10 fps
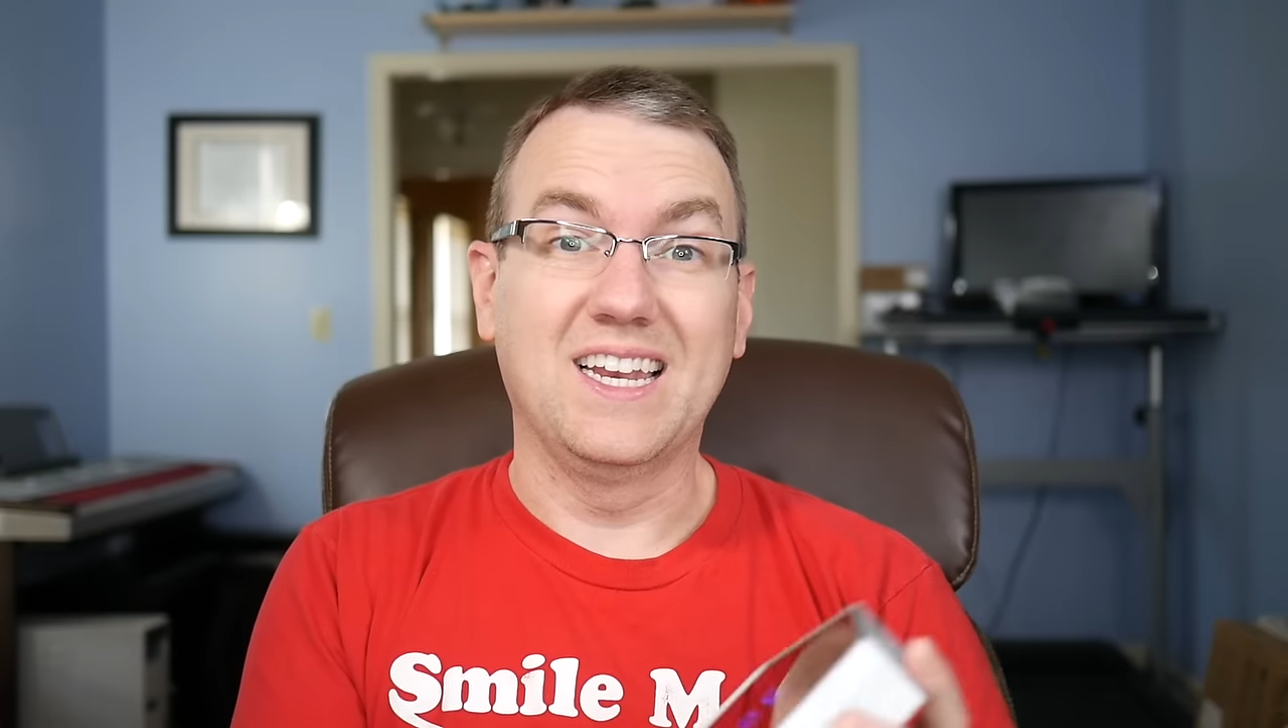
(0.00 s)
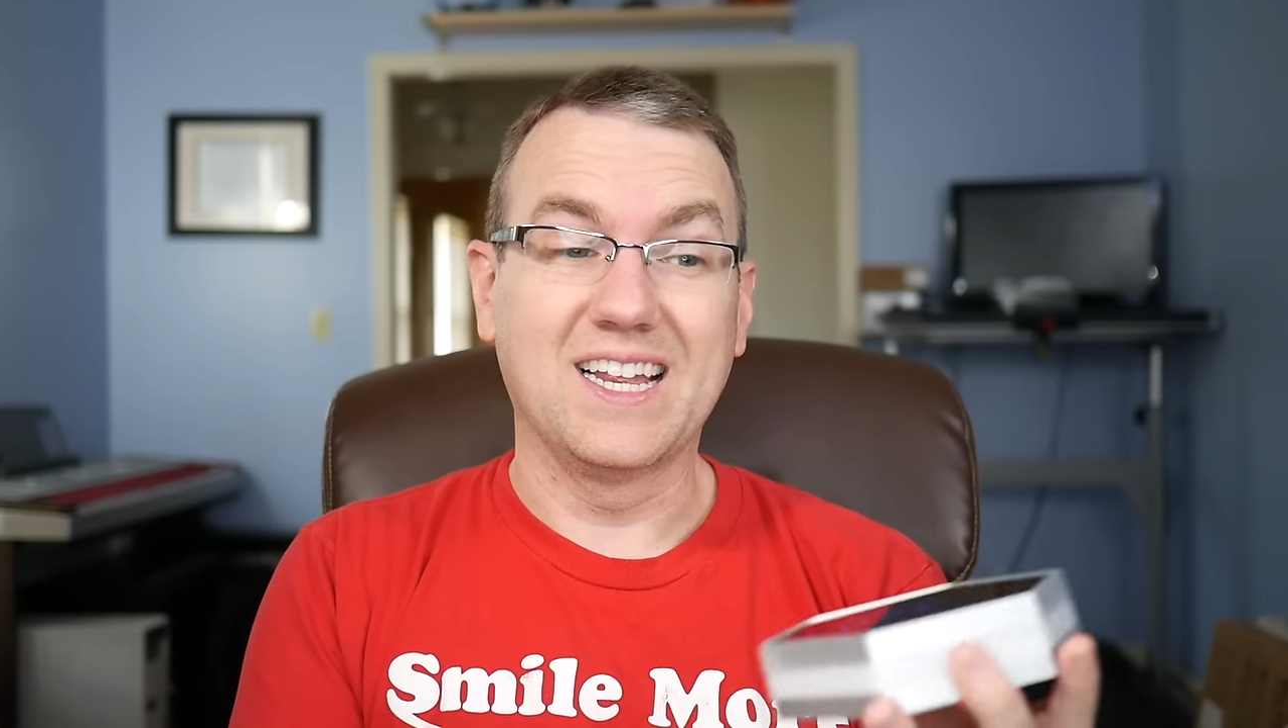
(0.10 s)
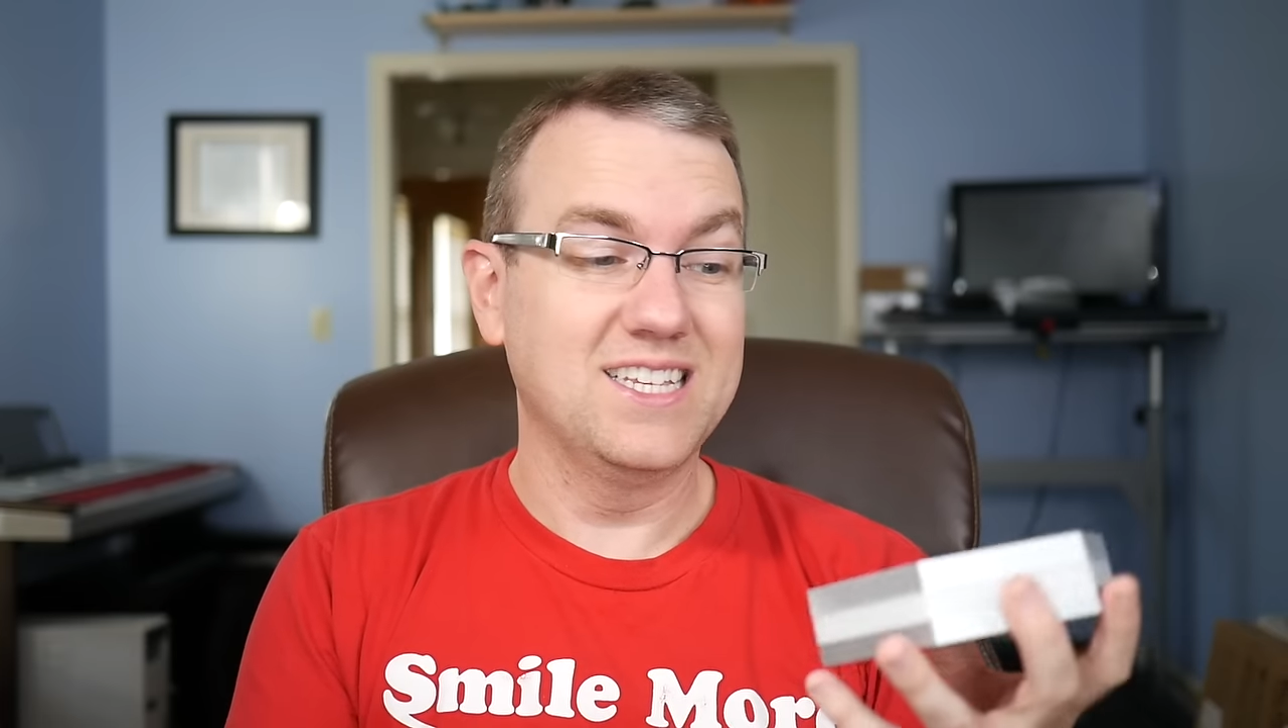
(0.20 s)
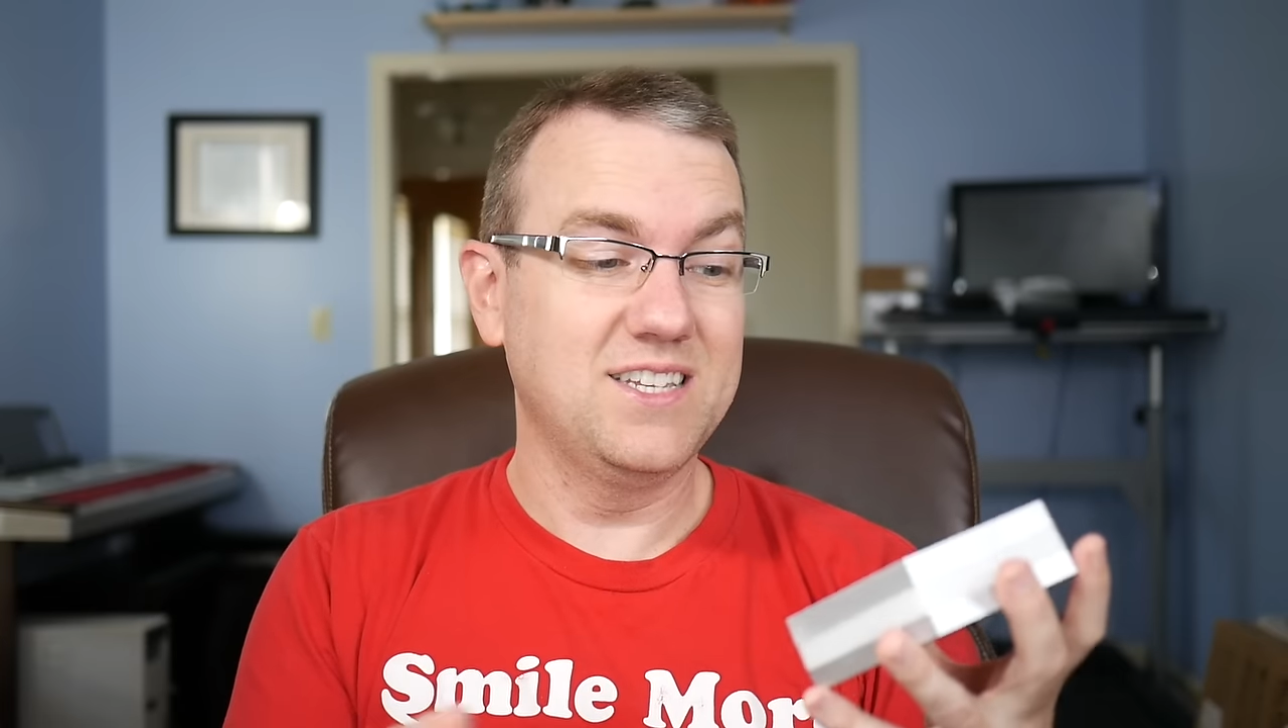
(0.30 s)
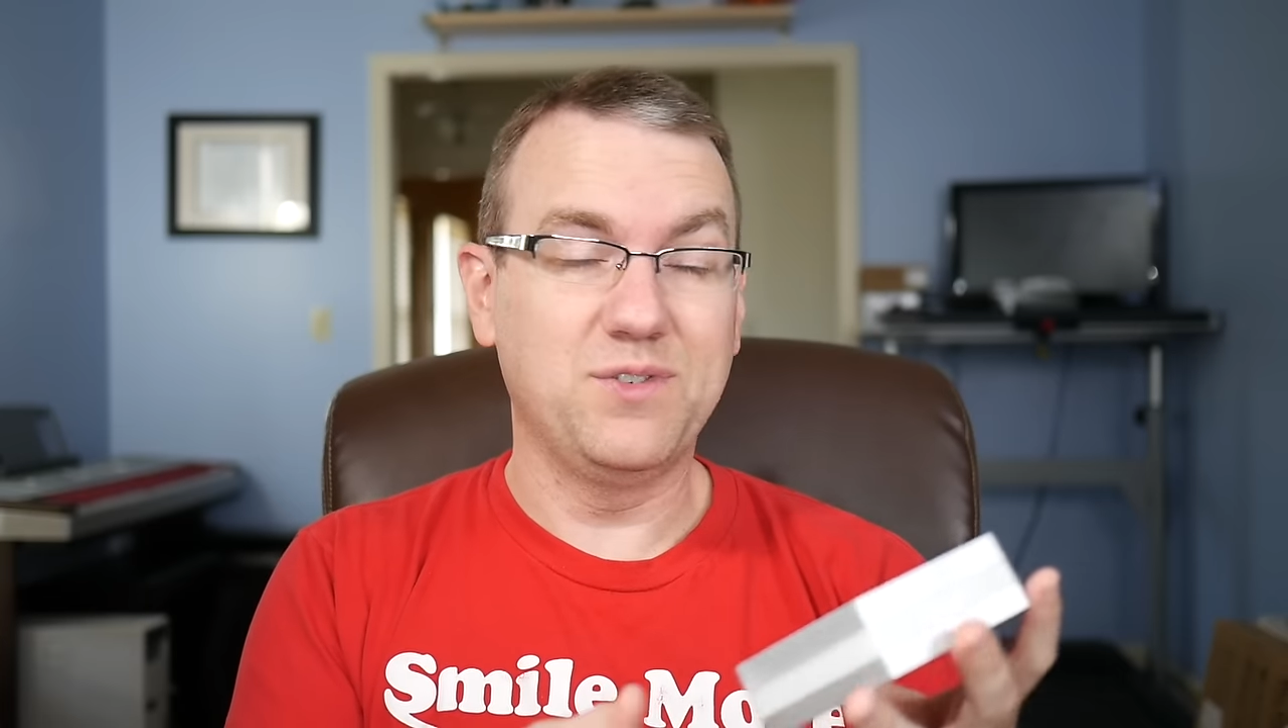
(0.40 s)
And I
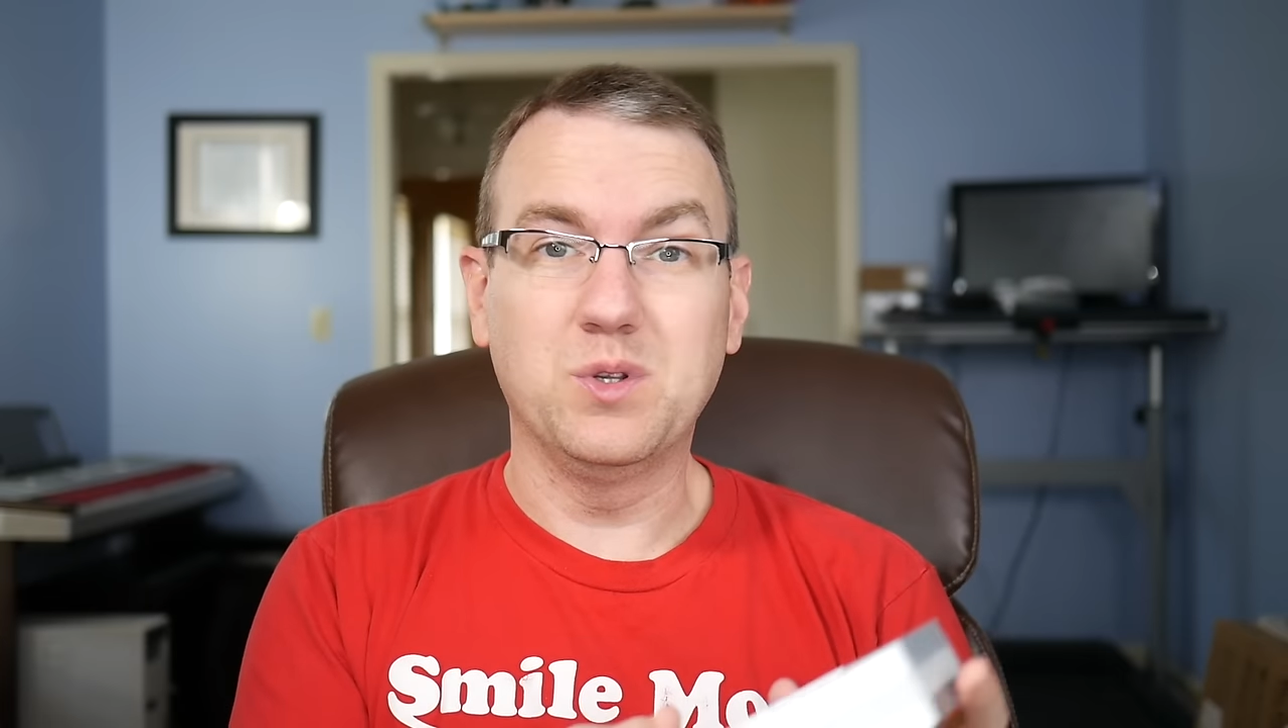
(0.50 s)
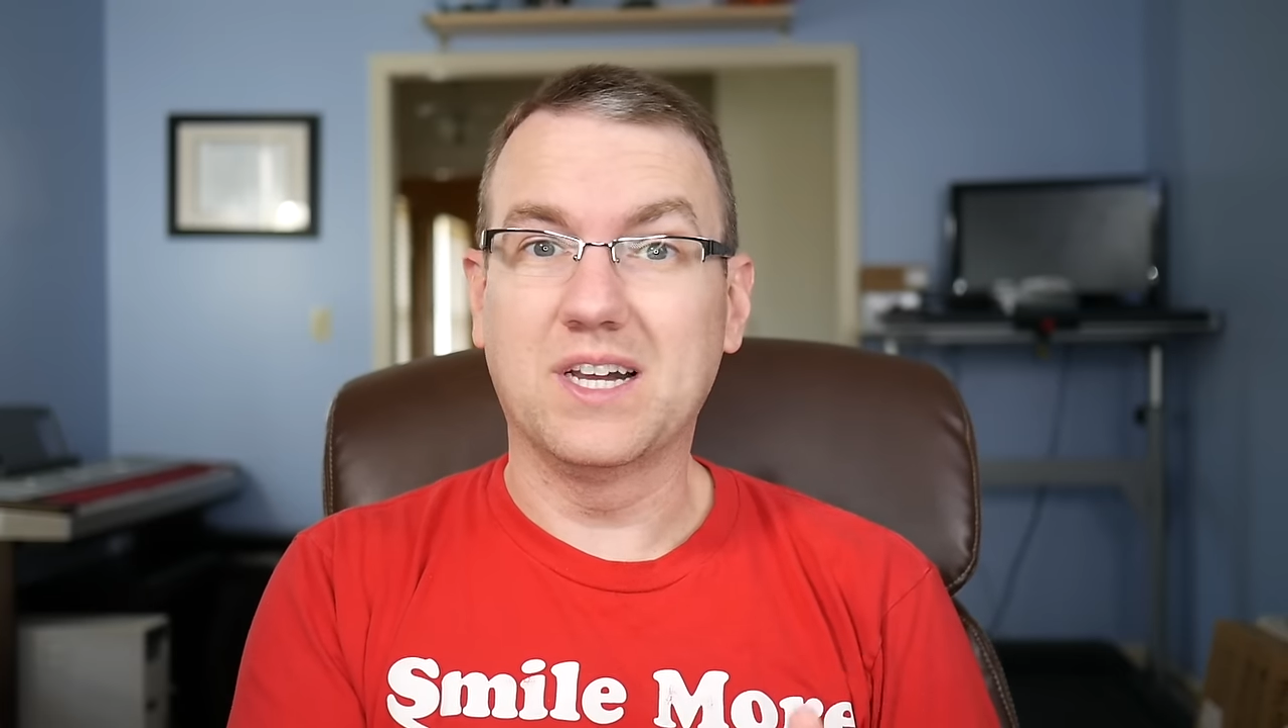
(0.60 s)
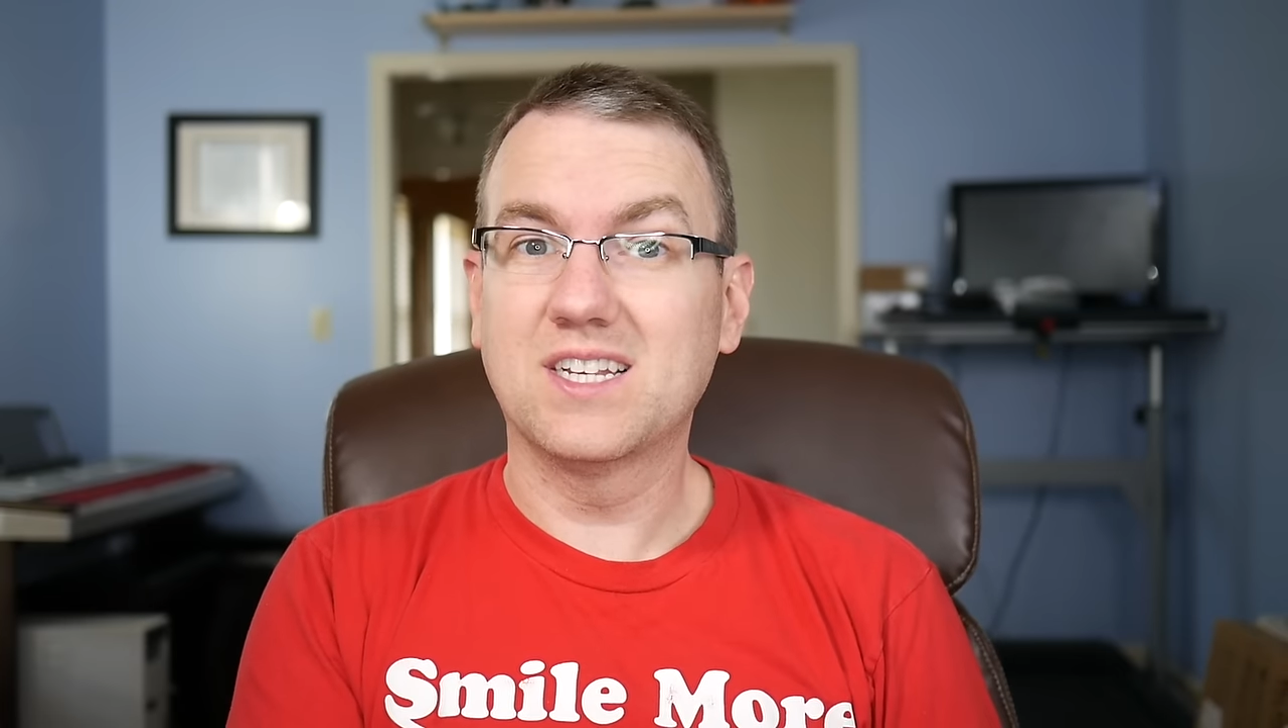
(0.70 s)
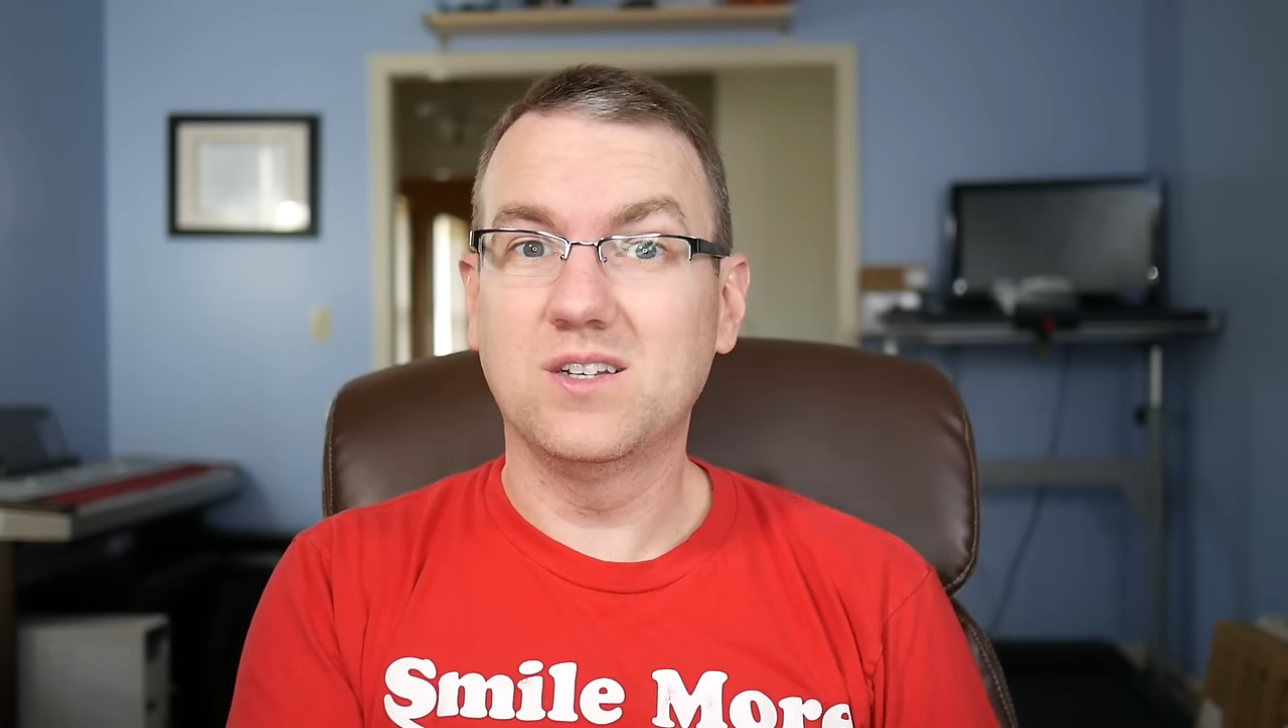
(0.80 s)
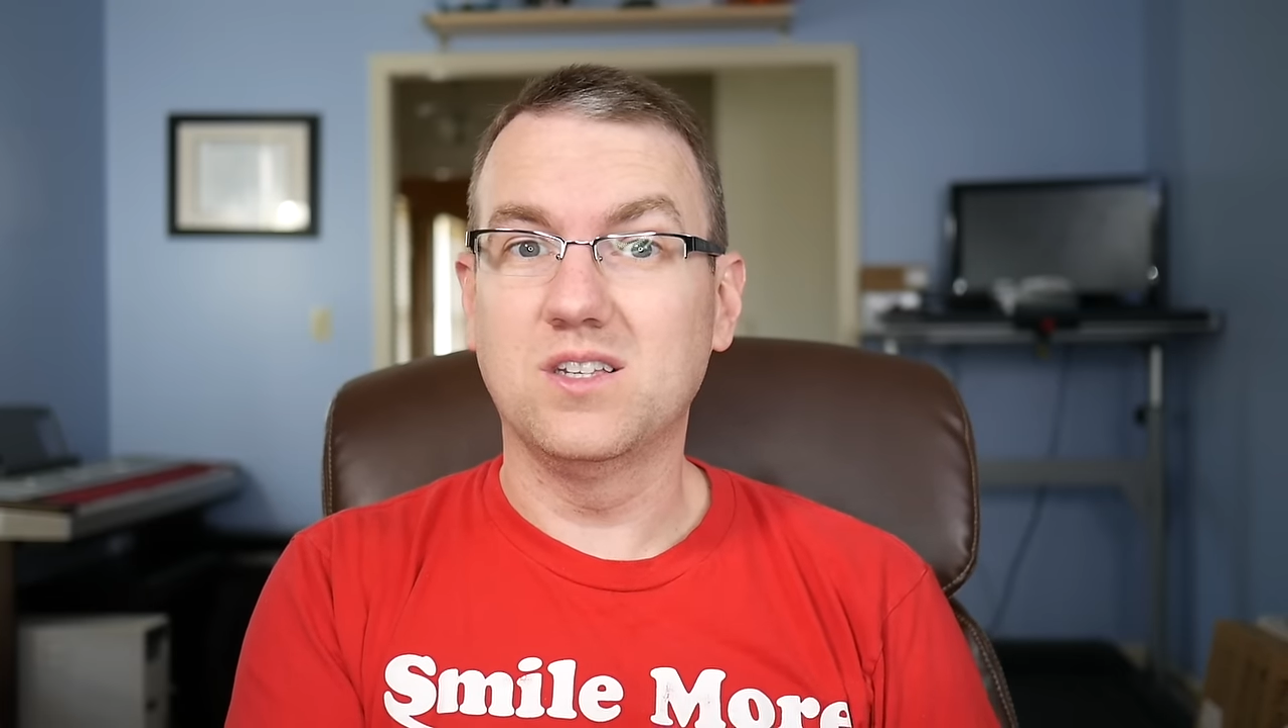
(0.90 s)
guess if you
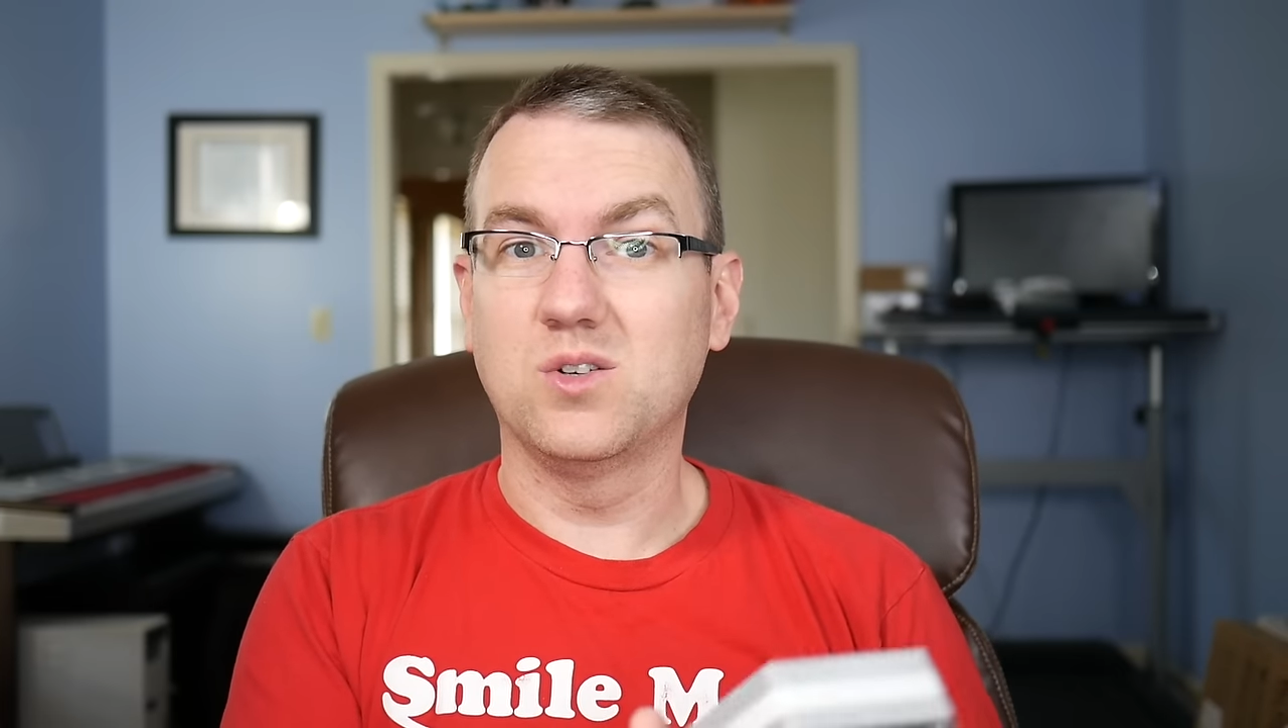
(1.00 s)
like to